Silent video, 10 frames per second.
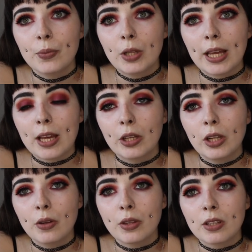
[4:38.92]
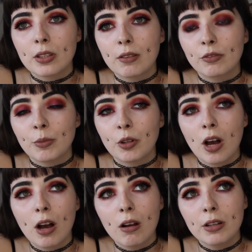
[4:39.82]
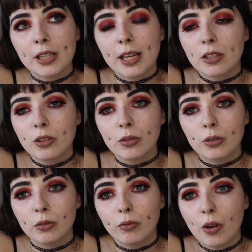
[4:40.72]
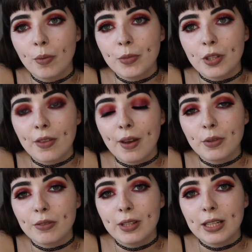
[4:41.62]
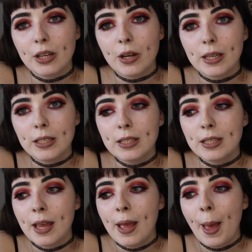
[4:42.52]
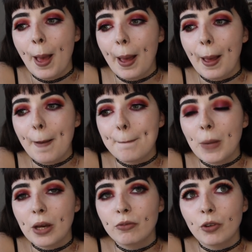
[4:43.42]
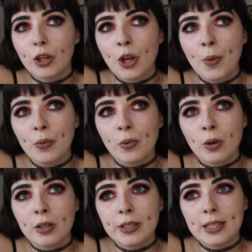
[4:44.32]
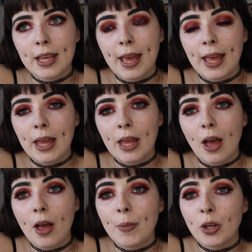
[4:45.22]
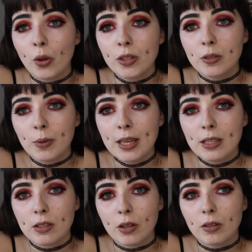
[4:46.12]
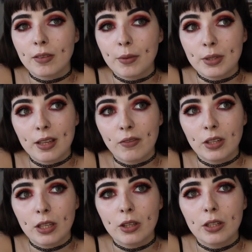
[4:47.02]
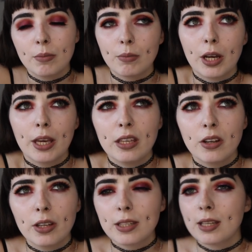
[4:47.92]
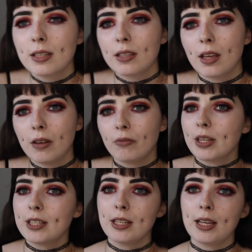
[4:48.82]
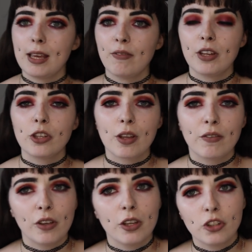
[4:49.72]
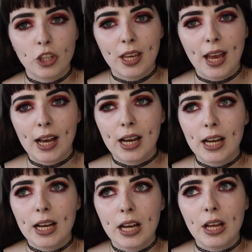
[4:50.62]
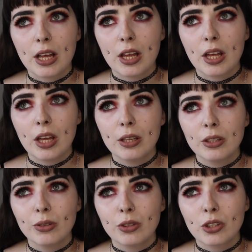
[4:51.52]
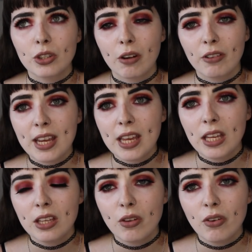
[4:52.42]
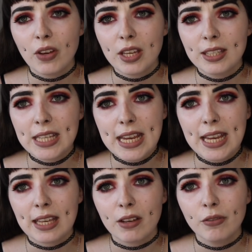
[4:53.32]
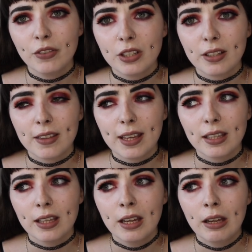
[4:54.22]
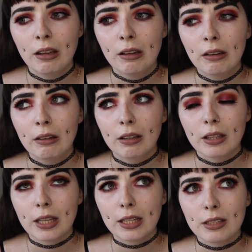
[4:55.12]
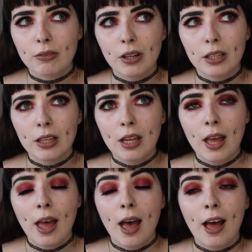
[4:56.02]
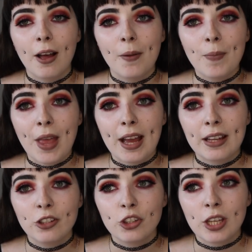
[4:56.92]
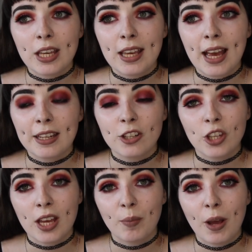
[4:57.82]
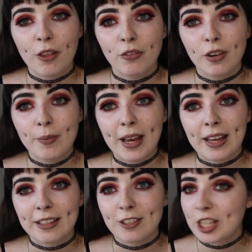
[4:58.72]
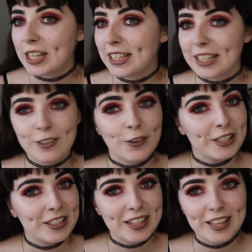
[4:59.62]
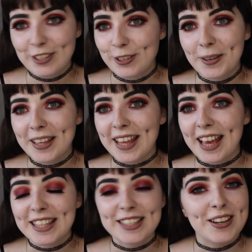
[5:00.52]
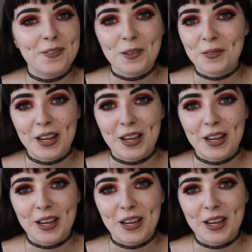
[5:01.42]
like unload the stuff from your car and take it to your room, so that was really nice. My room was an ensuite, so that was definitely good. My younger sister recently finished her first year at Surrey University in Guildford, I think that's right. And she had a shared bathroom and she did not enjoy that, so I wouldn't